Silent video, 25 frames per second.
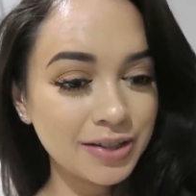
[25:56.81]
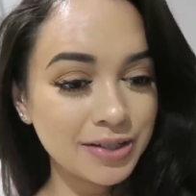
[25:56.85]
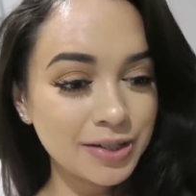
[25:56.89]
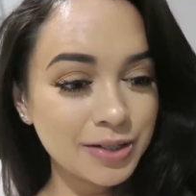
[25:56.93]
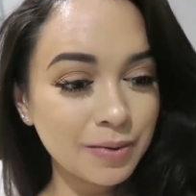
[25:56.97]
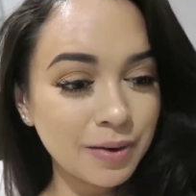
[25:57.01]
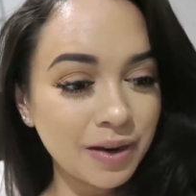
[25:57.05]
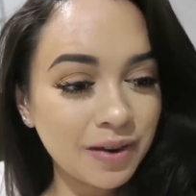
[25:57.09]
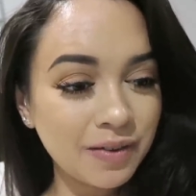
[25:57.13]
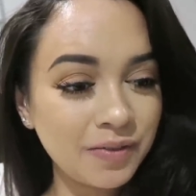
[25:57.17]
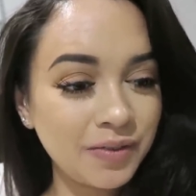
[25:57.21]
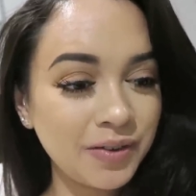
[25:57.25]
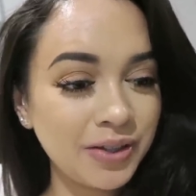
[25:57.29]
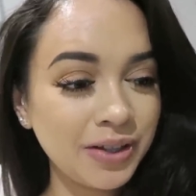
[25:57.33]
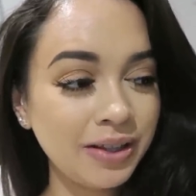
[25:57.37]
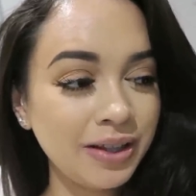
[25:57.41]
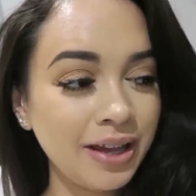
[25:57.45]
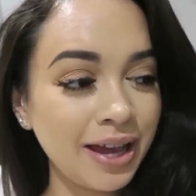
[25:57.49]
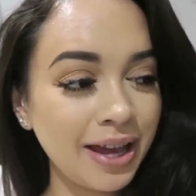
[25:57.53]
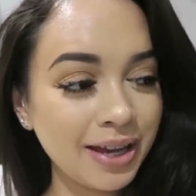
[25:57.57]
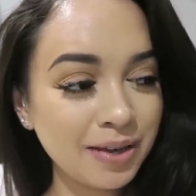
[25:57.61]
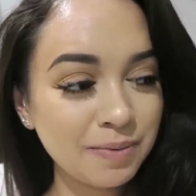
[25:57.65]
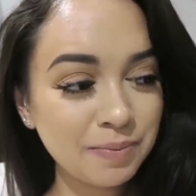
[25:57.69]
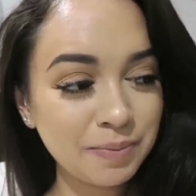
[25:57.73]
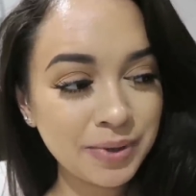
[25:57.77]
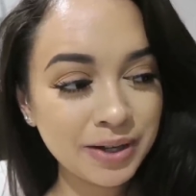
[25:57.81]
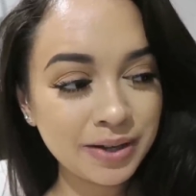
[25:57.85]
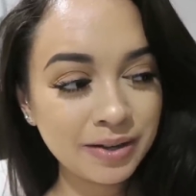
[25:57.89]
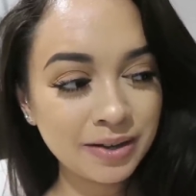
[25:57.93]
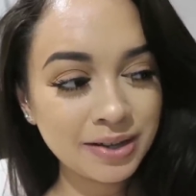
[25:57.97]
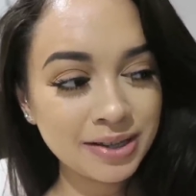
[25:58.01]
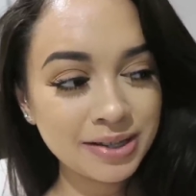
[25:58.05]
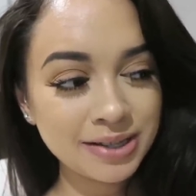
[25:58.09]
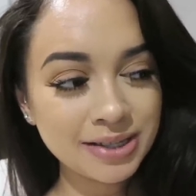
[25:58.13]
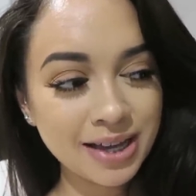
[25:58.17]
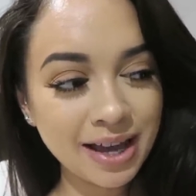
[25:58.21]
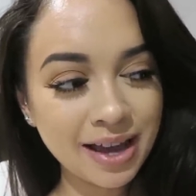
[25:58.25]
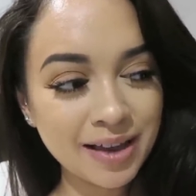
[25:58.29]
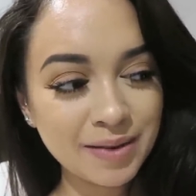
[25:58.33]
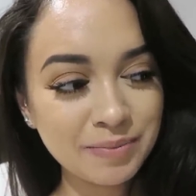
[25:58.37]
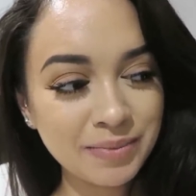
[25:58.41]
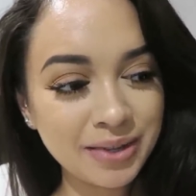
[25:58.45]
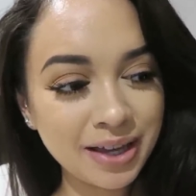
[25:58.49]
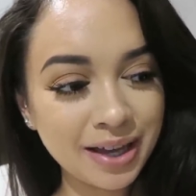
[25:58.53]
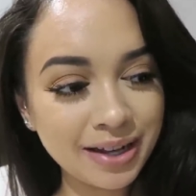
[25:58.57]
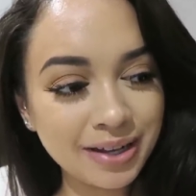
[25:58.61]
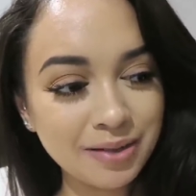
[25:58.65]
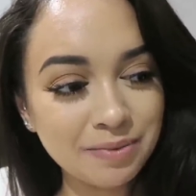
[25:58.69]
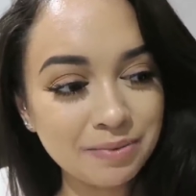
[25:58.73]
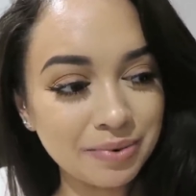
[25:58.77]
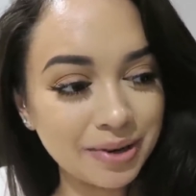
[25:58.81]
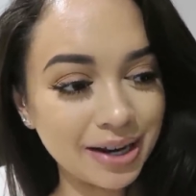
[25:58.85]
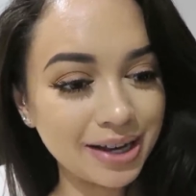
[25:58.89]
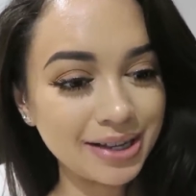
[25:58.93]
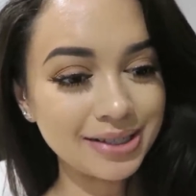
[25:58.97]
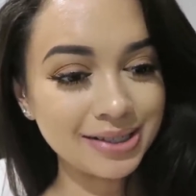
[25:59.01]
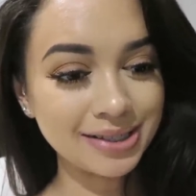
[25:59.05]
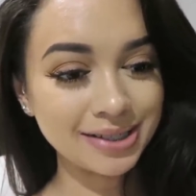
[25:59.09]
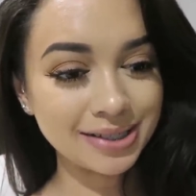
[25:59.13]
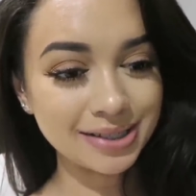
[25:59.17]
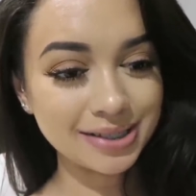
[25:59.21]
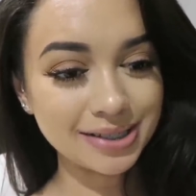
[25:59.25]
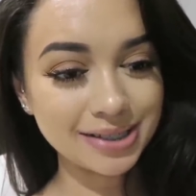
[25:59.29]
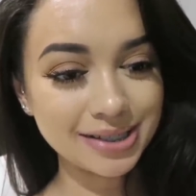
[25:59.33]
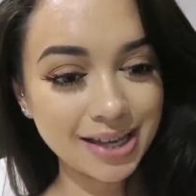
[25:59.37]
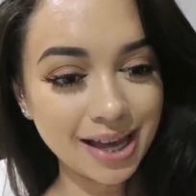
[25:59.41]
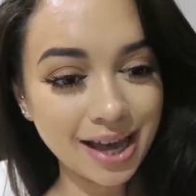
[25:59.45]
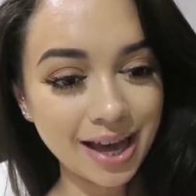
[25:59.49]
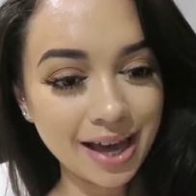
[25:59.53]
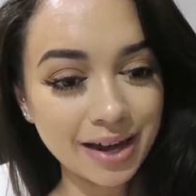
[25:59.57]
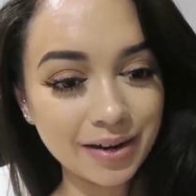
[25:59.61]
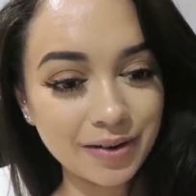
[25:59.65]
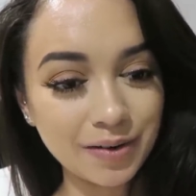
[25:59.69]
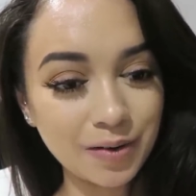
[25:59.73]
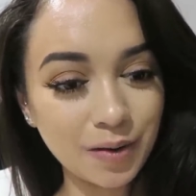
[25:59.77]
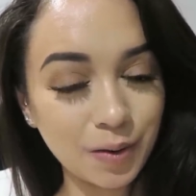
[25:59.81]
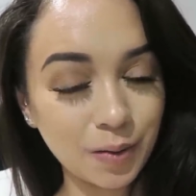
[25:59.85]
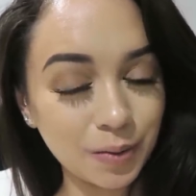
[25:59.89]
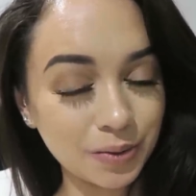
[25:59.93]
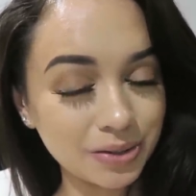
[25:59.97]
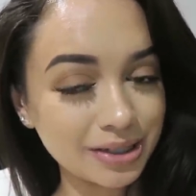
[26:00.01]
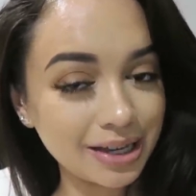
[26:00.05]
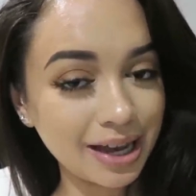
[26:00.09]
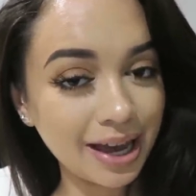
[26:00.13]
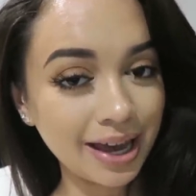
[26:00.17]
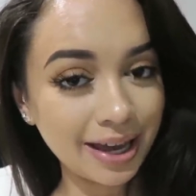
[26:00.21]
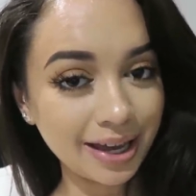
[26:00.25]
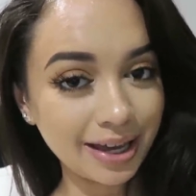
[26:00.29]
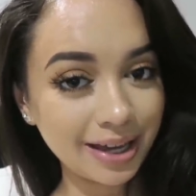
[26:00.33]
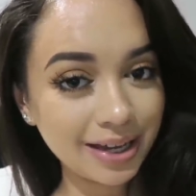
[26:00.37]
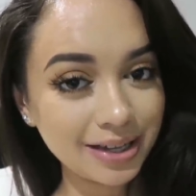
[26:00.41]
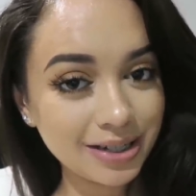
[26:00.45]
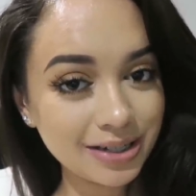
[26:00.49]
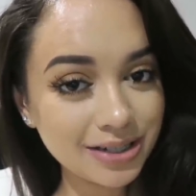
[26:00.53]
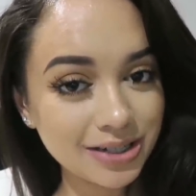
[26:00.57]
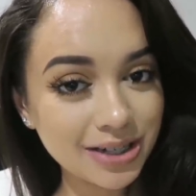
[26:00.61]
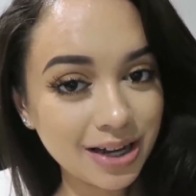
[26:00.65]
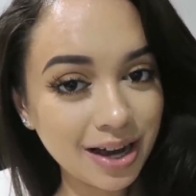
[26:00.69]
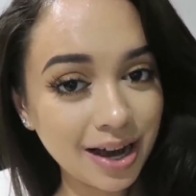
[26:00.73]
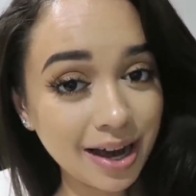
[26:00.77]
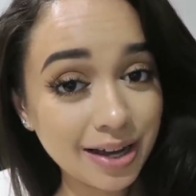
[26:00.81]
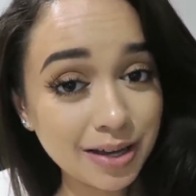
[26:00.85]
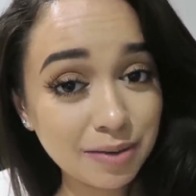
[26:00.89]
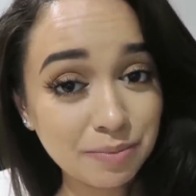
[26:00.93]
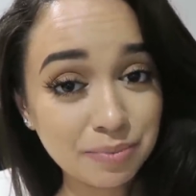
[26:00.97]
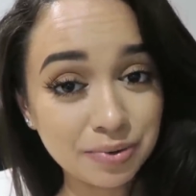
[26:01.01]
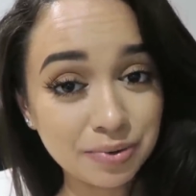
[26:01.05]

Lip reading: So I feel like because I'm getting braces at an older age, I